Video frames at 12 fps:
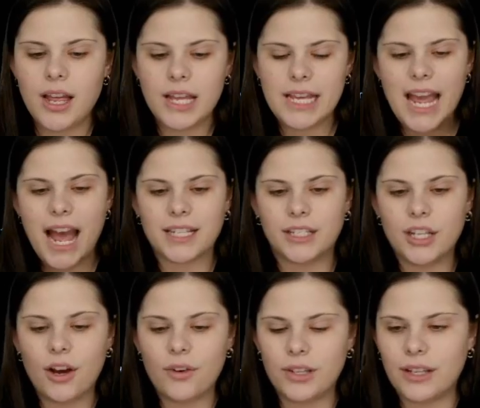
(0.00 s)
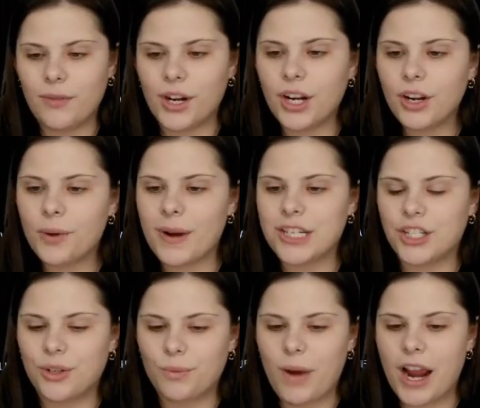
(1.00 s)
Yeah, so very good
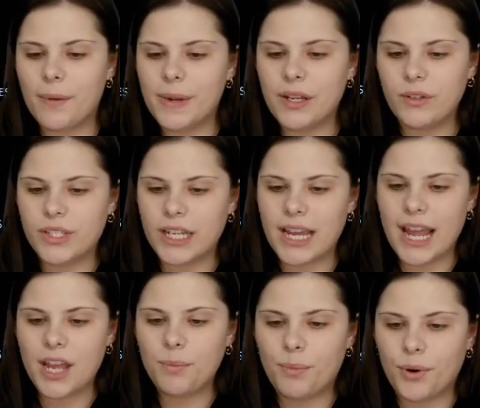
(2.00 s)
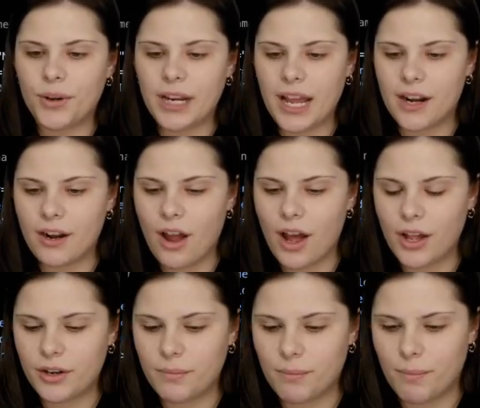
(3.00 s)
question. Why are we using input and
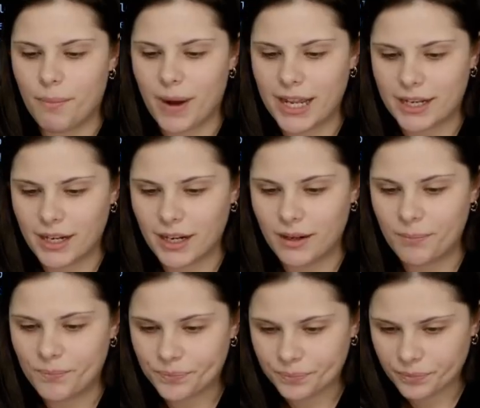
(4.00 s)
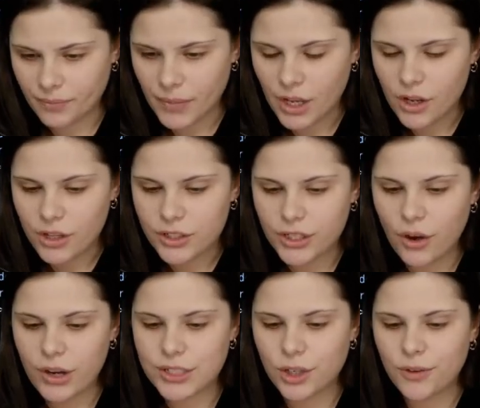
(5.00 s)
not button?
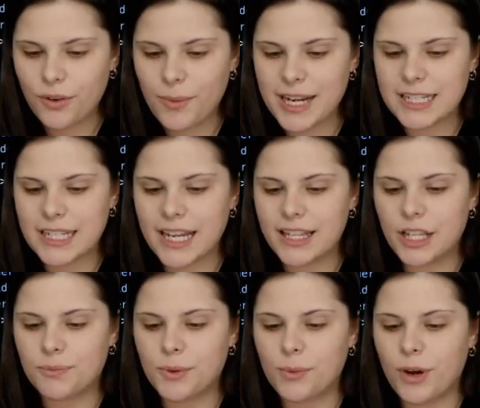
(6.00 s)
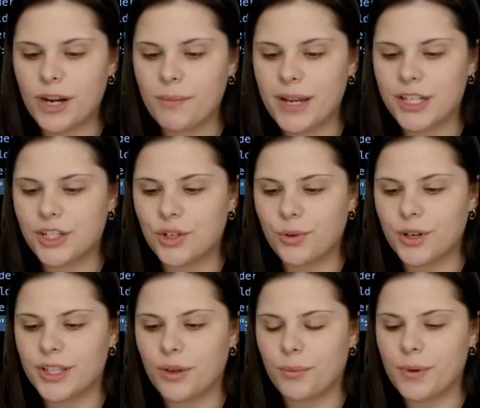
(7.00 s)
So it's sort of an idea that we want to make
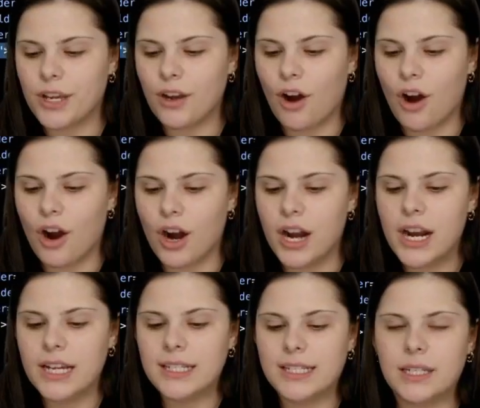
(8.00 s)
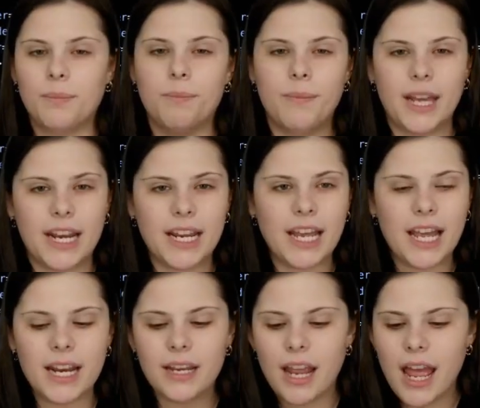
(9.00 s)
sure that we are submitting
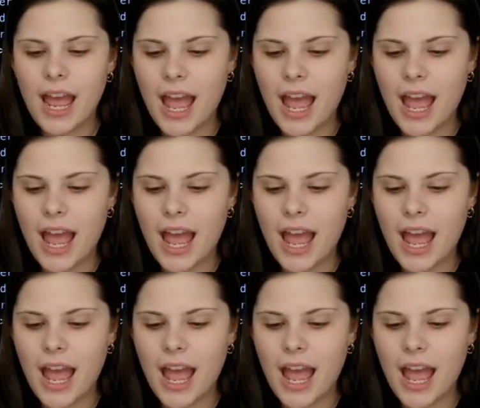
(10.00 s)
it.